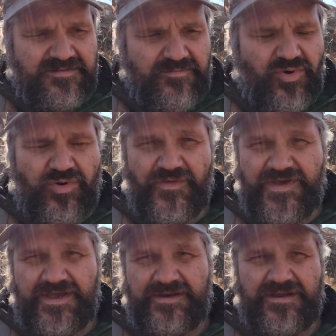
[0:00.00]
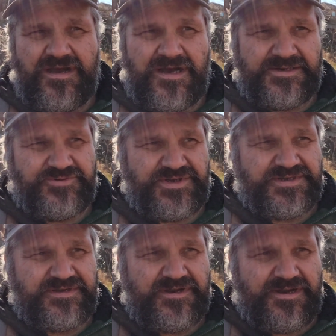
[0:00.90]
more than 100
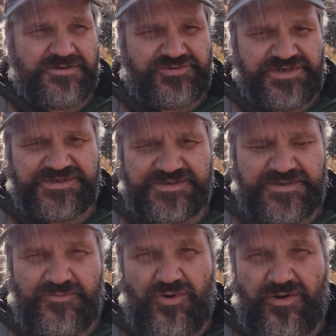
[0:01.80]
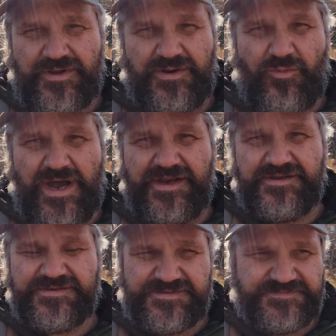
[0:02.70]
countries were invited